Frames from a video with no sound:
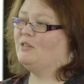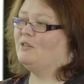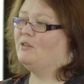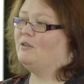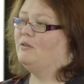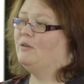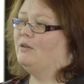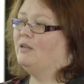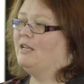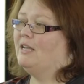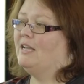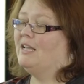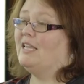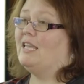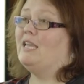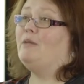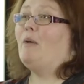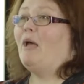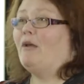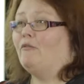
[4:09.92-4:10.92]
to
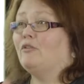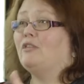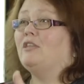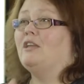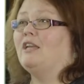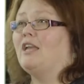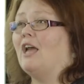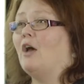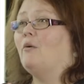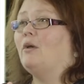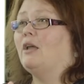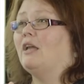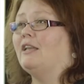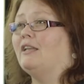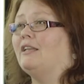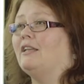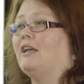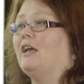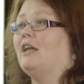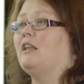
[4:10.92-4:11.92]
keep everything
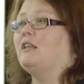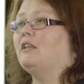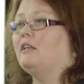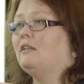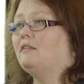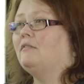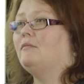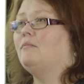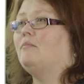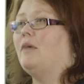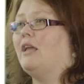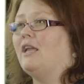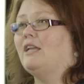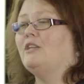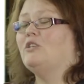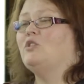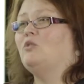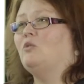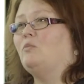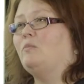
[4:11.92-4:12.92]
going and
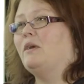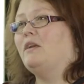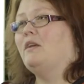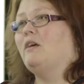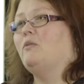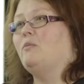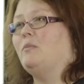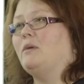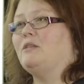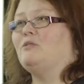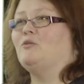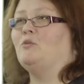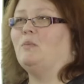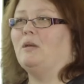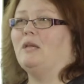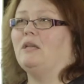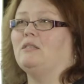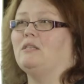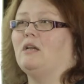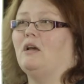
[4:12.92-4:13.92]
making sure other bits were
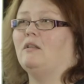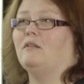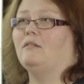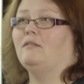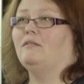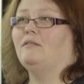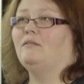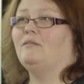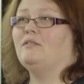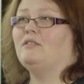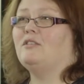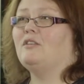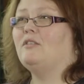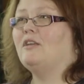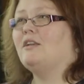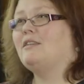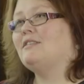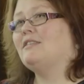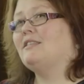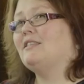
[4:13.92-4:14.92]
being done. So
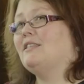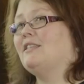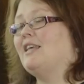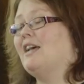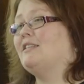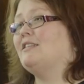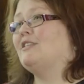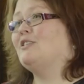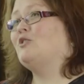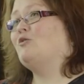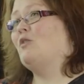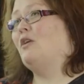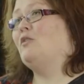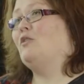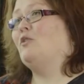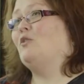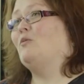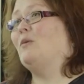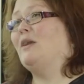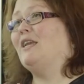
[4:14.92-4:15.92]
that's a
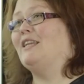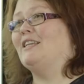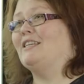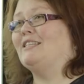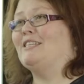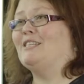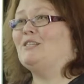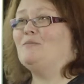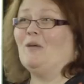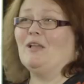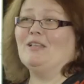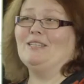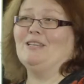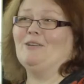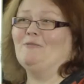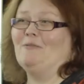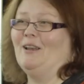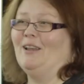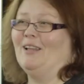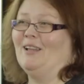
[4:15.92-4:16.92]
strength and a weakness. It depends how well